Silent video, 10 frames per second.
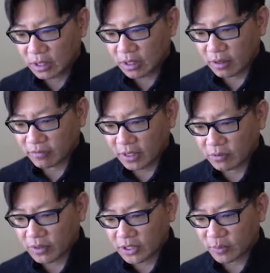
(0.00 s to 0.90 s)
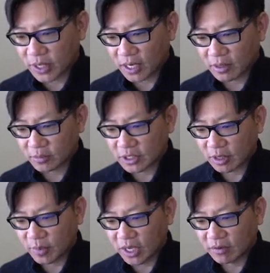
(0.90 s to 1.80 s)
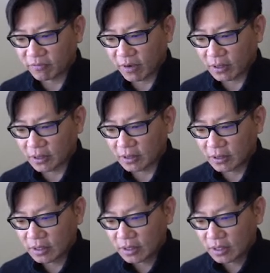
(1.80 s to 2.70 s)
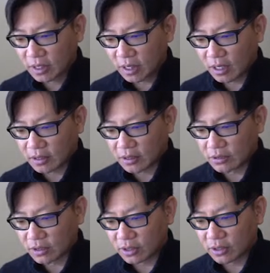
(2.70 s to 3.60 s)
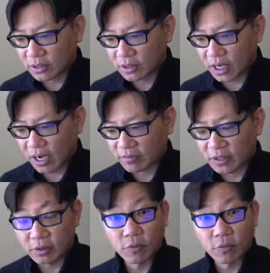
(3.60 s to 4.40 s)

of any recipe items that may have fallen into the interior of the cavity.